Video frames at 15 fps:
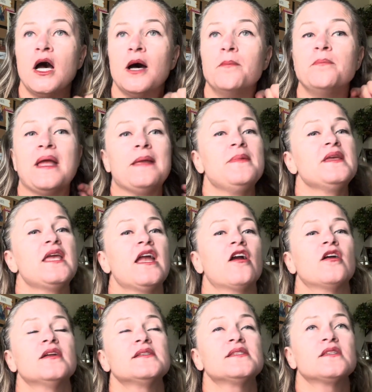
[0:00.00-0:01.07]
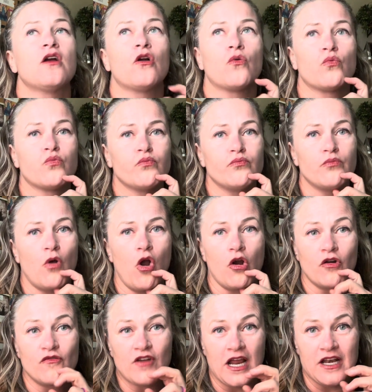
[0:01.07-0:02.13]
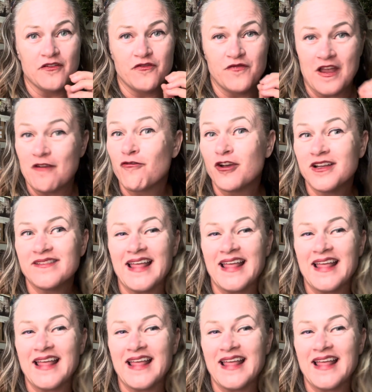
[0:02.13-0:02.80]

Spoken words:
Baby carrots are kind of favorite,